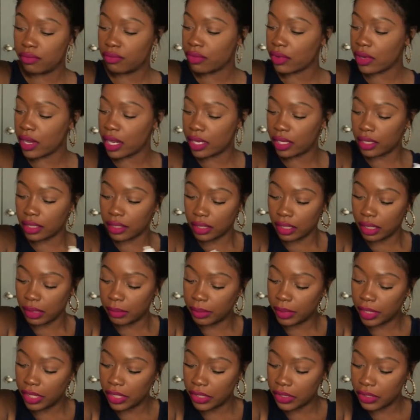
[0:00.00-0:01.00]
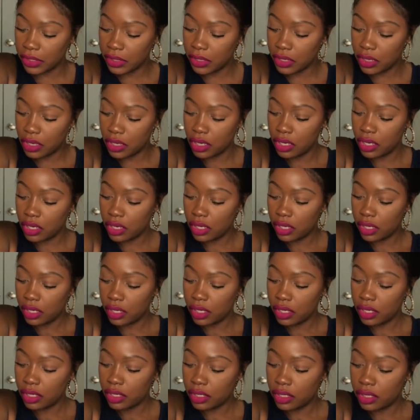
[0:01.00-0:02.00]
product up here.
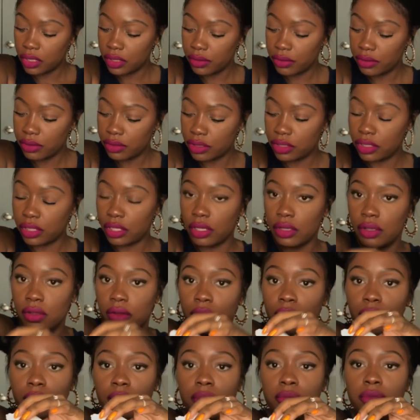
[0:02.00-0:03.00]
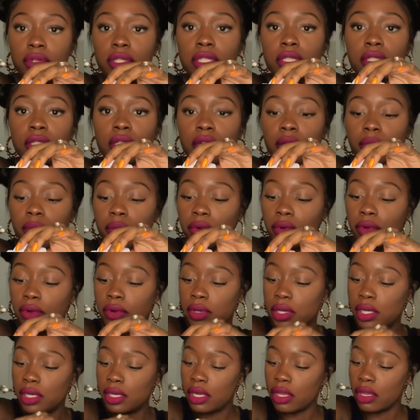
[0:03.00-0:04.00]
So I'm just gonna
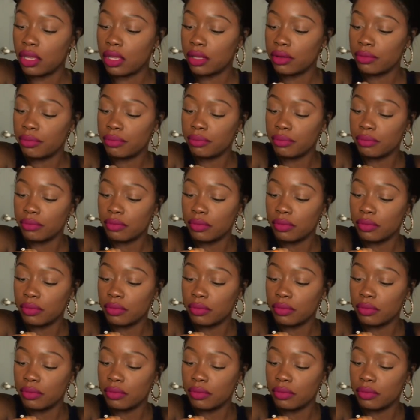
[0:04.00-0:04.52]
pour it on.